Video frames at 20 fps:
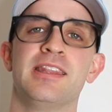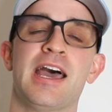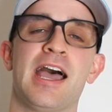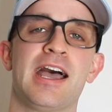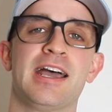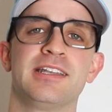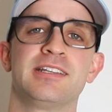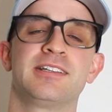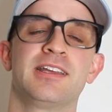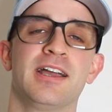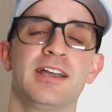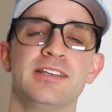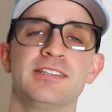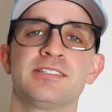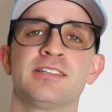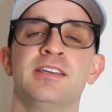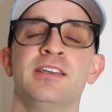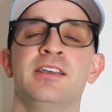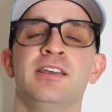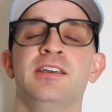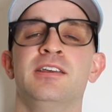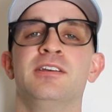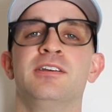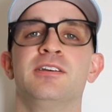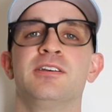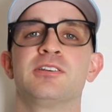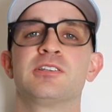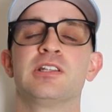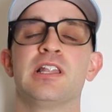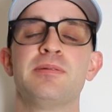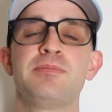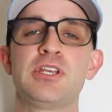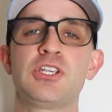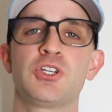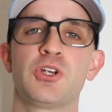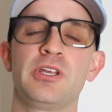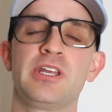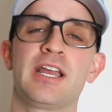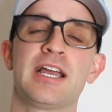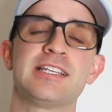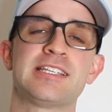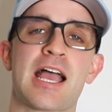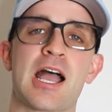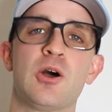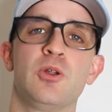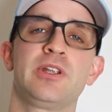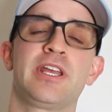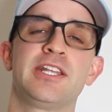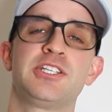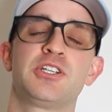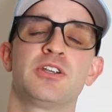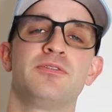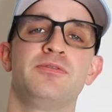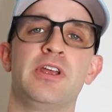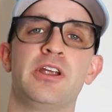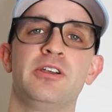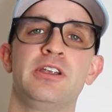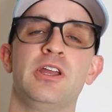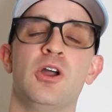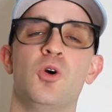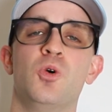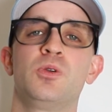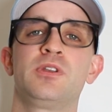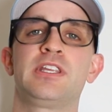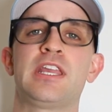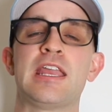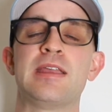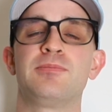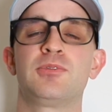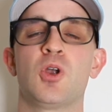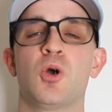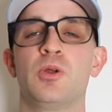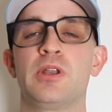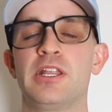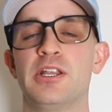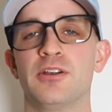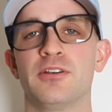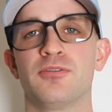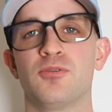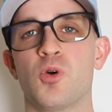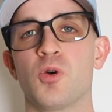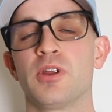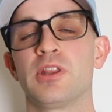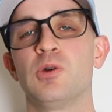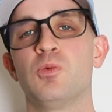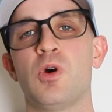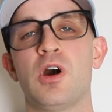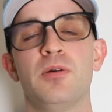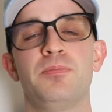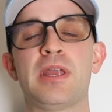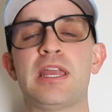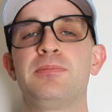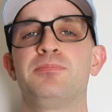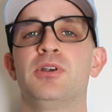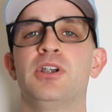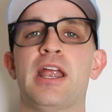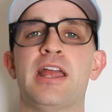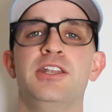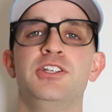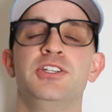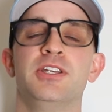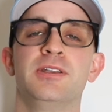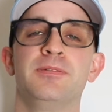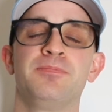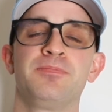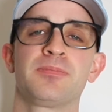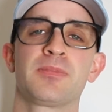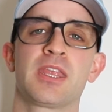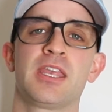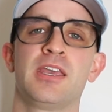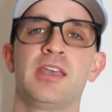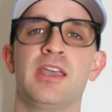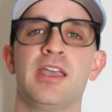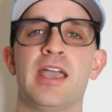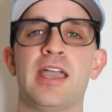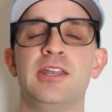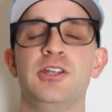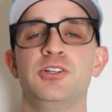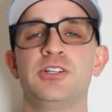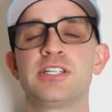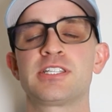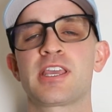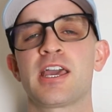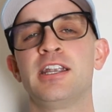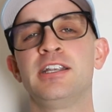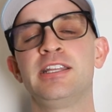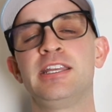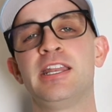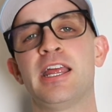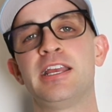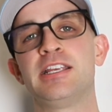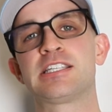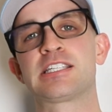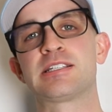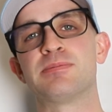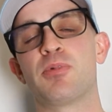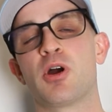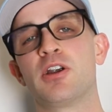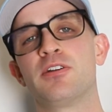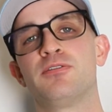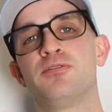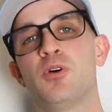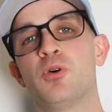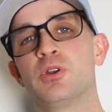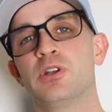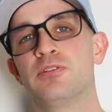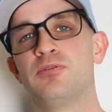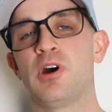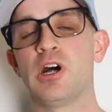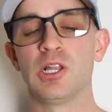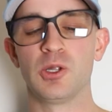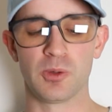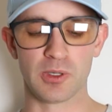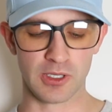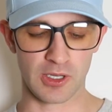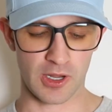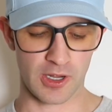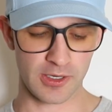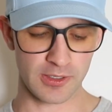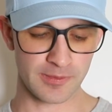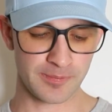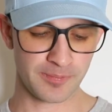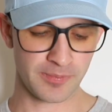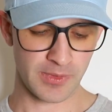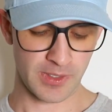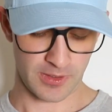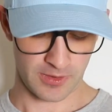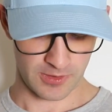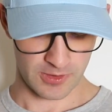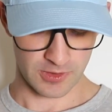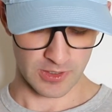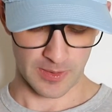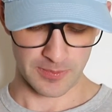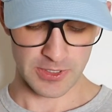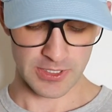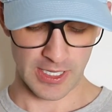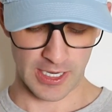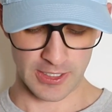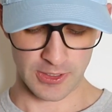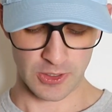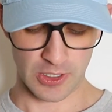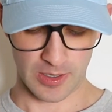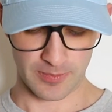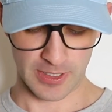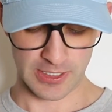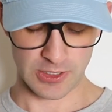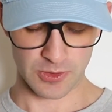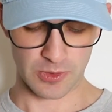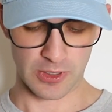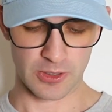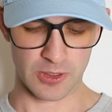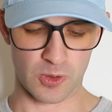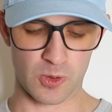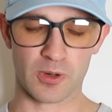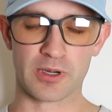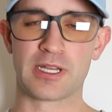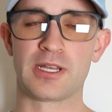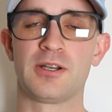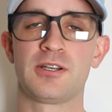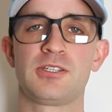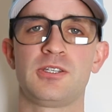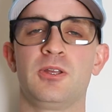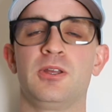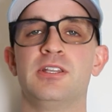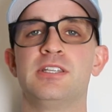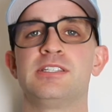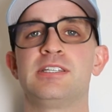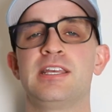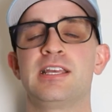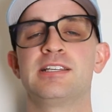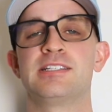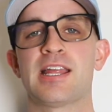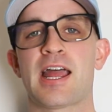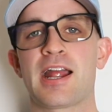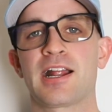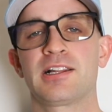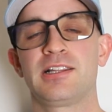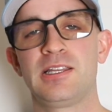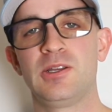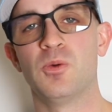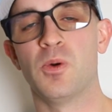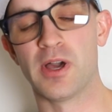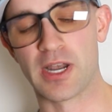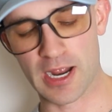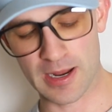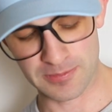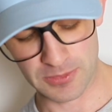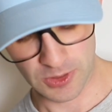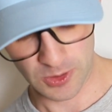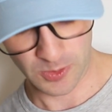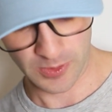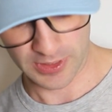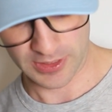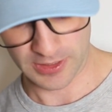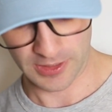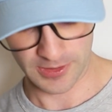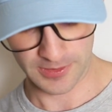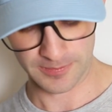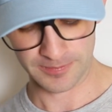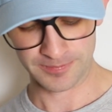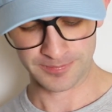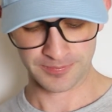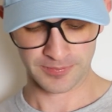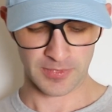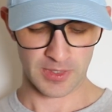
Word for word: that, guys. So let me show you guys how to get your very own game code here for the wallpaper engine. And you're just gonna need a smartphone to follow along. So I'm just gonna turn on my screen record here so you can see exactly what I'm doing here.